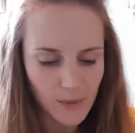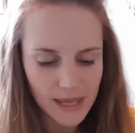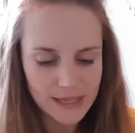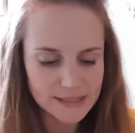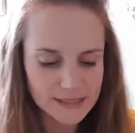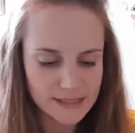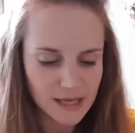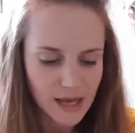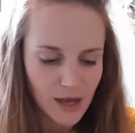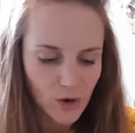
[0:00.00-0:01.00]
it's
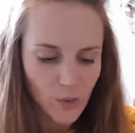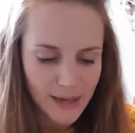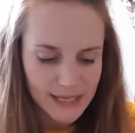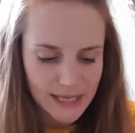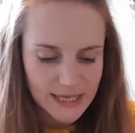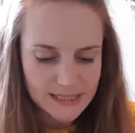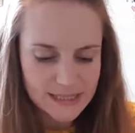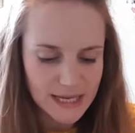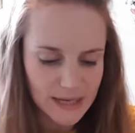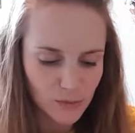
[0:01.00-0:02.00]
quite
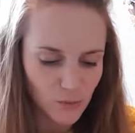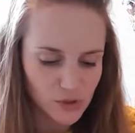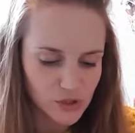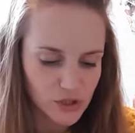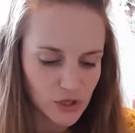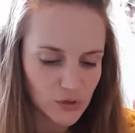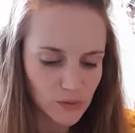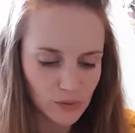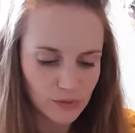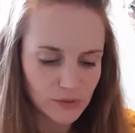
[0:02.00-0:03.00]
easy once you